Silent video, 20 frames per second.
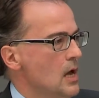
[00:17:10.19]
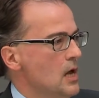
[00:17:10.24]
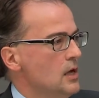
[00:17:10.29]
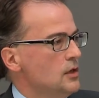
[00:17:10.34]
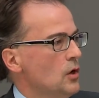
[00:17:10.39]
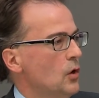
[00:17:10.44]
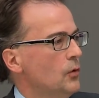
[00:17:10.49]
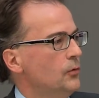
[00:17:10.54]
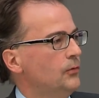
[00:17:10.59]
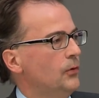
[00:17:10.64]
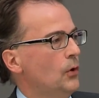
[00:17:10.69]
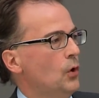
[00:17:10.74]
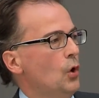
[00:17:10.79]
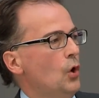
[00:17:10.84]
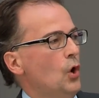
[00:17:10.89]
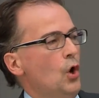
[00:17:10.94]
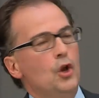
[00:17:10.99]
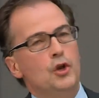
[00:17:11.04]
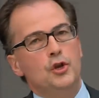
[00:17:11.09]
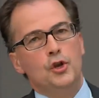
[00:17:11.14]
So
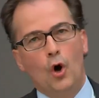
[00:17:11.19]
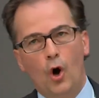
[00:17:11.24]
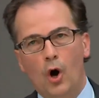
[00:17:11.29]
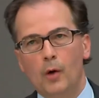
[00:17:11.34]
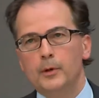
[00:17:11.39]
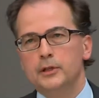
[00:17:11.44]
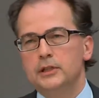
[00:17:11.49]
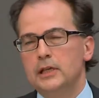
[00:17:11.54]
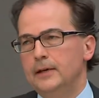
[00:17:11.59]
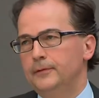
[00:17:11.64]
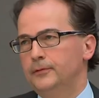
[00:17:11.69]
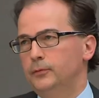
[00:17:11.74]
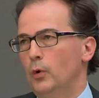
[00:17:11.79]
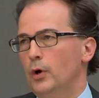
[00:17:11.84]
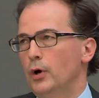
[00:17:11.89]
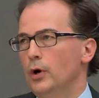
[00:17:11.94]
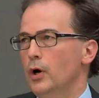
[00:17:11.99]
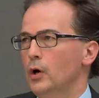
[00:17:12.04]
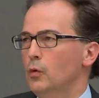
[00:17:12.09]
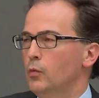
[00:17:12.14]
for normative
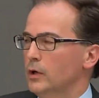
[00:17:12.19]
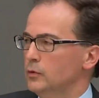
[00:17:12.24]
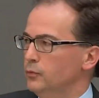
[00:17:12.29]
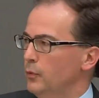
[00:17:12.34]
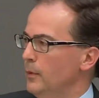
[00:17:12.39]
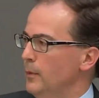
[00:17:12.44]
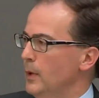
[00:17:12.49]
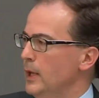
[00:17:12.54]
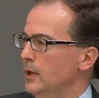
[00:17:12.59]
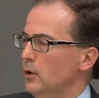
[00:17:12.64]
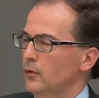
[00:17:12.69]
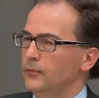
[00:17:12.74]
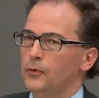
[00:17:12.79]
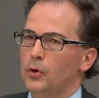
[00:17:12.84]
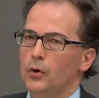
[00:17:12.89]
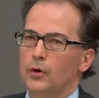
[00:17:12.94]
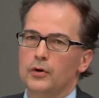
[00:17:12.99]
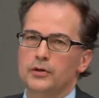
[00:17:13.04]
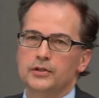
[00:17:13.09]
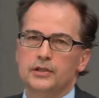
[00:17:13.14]
work, what we mean, of
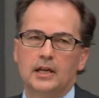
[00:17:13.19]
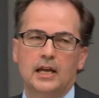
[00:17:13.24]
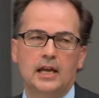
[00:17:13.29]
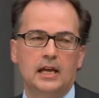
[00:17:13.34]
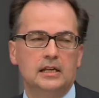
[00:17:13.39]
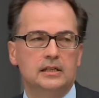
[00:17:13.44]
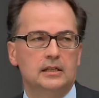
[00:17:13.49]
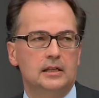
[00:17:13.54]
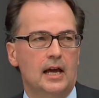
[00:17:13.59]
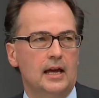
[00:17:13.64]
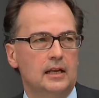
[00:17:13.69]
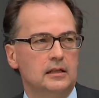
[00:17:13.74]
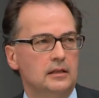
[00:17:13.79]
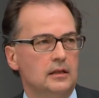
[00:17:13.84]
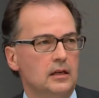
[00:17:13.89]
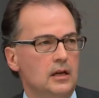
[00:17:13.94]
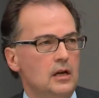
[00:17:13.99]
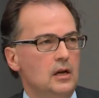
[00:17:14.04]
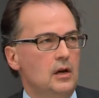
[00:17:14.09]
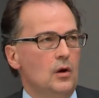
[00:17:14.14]
course, is that
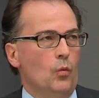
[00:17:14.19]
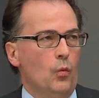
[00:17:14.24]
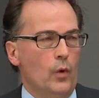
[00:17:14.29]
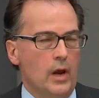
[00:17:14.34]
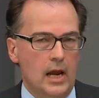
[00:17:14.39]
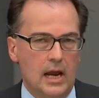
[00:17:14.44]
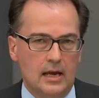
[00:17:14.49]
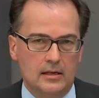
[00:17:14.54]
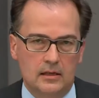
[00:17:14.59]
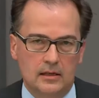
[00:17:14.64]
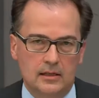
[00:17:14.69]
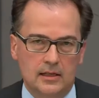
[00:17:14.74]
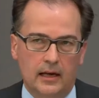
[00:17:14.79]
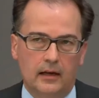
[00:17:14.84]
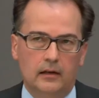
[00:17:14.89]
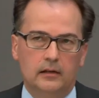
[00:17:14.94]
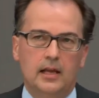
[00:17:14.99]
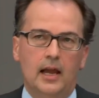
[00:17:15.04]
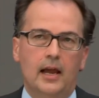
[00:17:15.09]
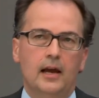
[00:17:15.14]
we as the
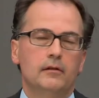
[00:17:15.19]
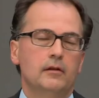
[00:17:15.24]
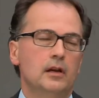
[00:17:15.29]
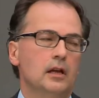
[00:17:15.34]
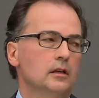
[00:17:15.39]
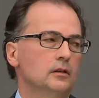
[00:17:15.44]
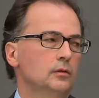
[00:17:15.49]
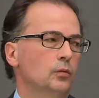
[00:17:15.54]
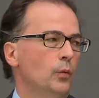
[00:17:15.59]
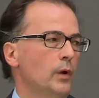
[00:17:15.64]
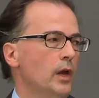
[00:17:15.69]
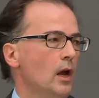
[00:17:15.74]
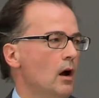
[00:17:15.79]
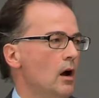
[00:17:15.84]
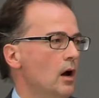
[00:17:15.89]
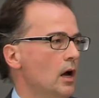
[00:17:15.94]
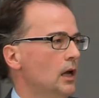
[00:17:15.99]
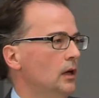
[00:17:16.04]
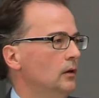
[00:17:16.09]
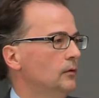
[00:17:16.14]
Secretariat, we
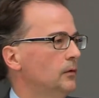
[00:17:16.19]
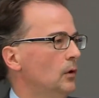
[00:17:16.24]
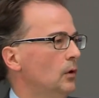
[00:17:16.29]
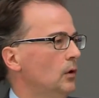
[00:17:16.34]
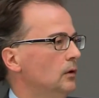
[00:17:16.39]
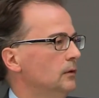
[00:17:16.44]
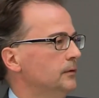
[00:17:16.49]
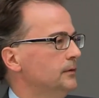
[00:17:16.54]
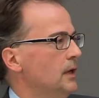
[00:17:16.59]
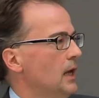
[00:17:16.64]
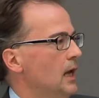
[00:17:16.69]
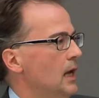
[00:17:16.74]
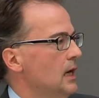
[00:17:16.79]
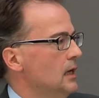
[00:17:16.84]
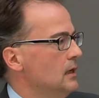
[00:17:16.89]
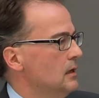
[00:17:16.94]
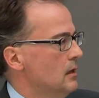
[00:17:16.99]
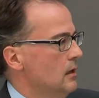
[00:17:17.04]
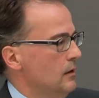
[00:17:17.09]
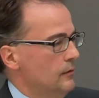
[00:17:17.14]
are involved
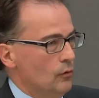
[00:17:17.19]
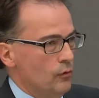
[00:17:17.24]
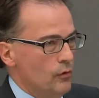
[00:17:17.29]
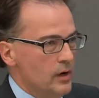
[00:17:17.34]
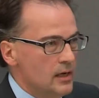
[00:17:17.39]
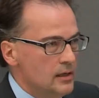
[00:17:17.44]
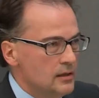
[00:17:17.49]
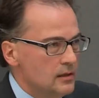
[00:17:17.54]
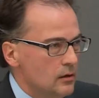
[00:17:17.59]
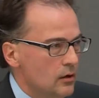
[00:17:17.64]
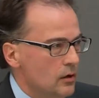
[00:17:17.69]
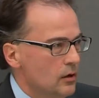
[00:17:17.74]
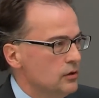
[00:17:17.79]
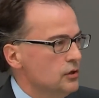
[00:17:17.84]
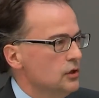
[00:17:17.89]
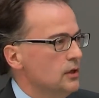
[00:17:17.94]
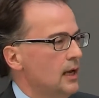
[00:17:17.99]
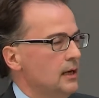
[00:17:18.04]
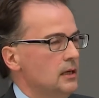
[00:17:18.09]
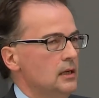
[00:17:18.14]
in the research
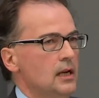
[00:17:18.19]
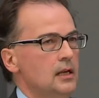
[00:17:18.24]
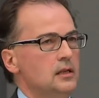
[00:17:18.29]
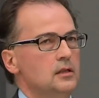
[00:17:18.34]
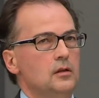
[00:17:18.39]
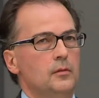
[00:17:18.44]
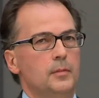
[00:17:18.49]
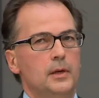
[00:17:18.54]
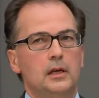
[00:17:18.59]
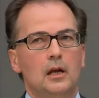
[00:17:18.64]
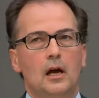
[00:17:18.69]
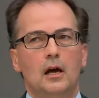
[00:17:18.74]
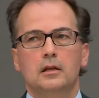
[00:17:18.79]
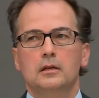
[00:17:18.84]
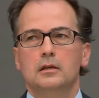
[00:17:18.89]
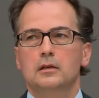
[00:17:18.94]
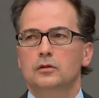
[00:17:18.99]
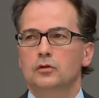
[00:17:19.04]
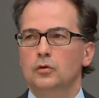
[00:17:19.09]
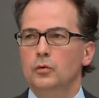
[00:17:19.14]
that needs to be
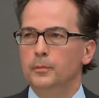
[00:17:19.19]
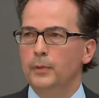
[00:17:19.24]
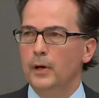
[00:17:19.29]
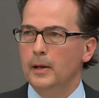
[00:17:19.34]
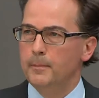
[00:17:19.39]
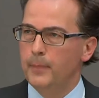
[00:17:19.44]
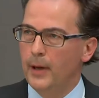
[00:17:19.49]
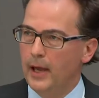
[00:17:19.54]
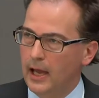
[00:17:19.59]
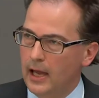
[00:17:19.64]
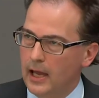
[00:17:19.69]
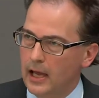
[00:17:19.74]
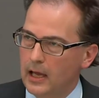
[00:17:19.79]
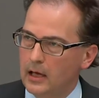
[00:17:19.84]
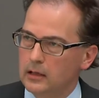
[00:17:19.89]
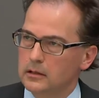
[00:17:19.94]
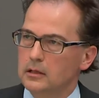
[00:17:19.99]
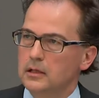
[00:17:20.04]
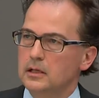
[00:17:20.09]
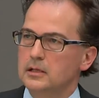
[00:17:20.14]
done to prepare
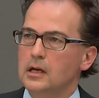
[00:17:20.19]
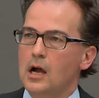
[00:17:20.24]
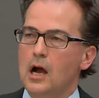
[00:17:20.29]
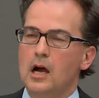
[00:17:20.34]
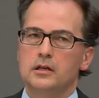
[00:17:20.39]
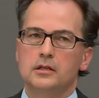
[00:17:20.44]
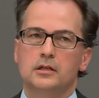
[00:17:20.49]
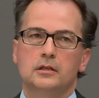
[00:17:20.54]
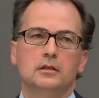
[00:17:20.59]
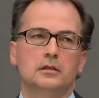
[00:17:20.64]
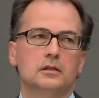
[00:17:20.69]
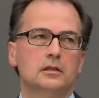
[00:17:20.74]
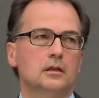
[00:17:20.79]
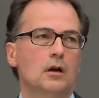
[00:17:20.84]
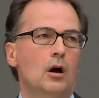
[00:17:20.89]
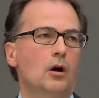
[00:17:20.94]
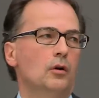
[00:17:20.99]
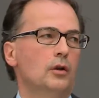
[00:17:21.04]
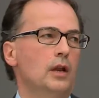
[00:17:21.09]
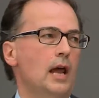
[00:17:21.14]
the discussions
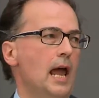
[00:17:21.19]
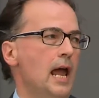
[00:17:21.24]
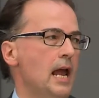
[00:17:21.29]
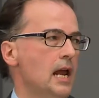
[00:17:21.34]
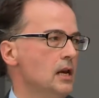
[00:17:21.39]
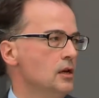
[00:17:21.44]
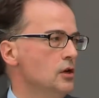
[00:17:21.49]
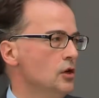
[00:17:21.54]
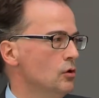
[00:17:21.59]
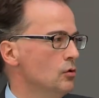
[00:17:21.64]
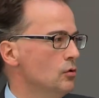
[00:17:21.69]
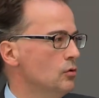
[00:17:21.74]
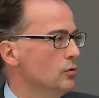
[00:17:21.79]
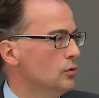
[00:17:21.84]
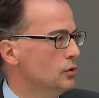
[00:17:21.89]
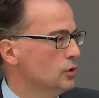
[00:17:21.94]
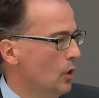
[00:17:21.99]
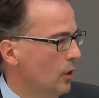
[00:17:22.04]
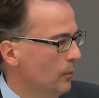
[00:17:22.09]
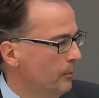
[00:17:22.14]
on a new
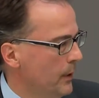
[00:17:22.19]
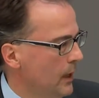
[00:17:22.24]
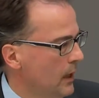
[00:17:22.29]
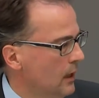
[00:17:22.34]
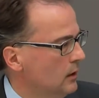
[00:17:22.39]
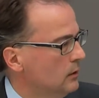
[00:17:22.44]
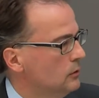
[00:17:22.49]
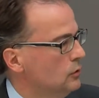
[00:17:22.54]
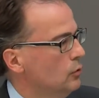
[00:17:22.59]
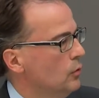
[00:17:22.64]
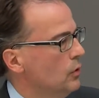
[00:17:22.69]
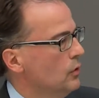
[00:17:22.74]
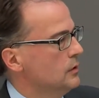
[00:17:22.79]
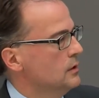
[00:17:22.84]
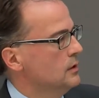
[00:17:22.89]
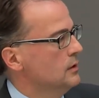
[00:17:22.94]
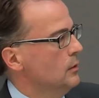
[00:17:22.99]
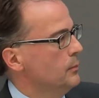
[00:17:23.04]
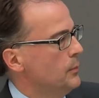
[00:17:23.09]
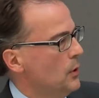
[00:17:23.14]
topic
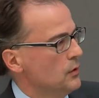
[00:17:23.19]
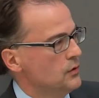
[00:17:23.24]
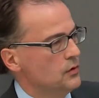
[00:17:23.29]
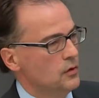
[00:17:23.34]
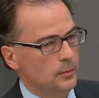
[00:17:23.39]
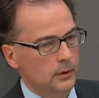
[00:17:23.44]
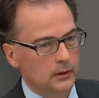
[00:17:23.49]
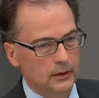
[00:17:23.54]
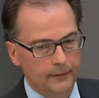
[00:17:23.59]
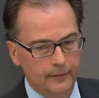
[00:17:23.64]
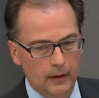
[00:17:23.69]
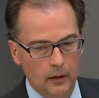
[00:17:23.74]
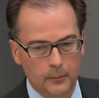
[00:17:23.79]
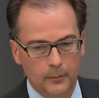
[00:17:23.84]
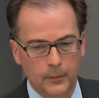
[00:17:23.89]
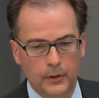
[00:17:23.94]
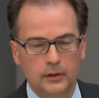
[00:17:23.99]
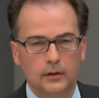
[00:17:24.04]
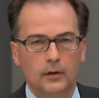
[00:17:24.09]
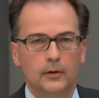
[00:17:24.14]
towards the possible
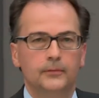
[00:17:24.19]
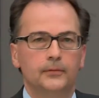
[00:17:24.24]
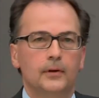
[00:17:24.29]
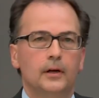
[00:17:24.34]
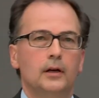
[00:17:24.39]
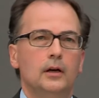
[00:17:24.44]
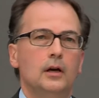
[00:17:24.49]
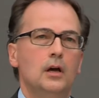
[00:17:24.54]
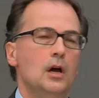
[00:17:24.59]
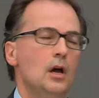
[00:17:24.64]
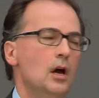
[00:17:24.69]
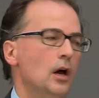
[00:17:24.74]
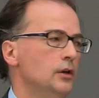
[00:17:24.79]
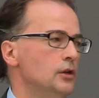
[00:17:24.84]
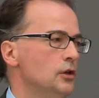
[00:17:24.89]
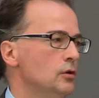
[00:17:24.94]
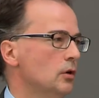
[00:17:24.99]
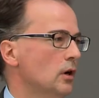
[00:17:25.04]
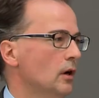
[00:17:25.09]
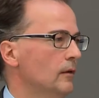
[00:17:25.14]
development of a
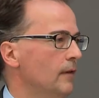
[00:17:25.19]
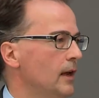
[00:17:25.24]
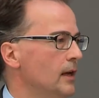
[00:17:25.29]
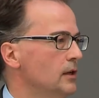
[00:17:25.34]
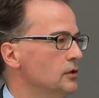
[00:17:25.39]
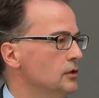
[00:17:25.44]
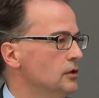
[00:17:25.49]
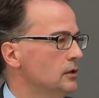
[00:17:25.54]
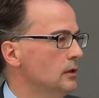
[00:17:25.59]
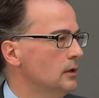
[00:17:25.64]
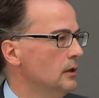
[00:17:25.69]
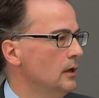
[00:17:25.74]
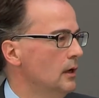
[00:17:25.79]
new convention.